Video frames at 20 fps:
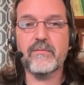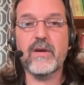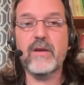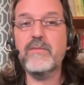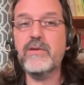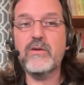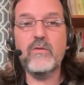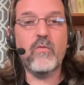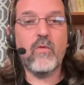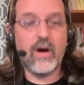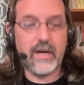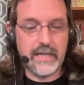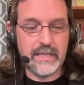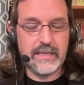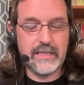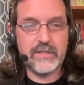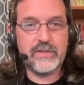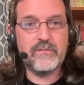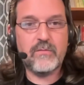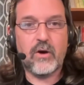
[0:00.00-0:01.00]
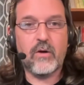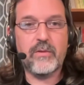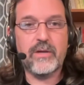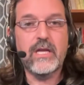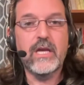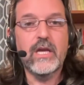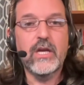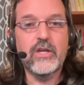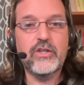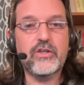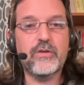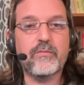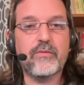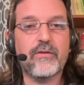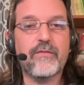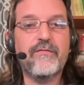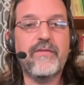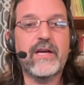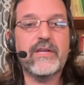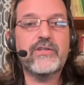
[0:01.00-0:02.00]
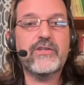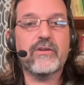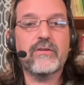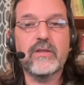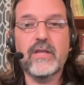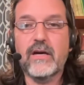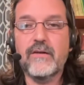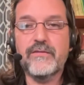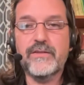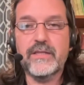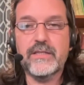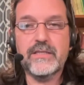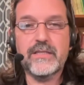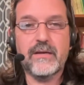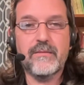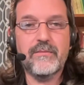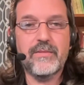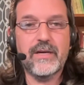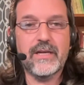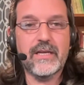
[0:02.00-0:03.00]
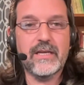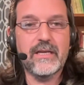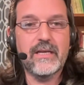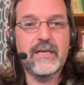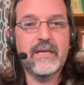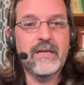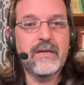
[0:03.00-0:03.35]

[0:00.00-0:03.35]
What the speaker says: Maybe you want in this moment to profess your love to somebody,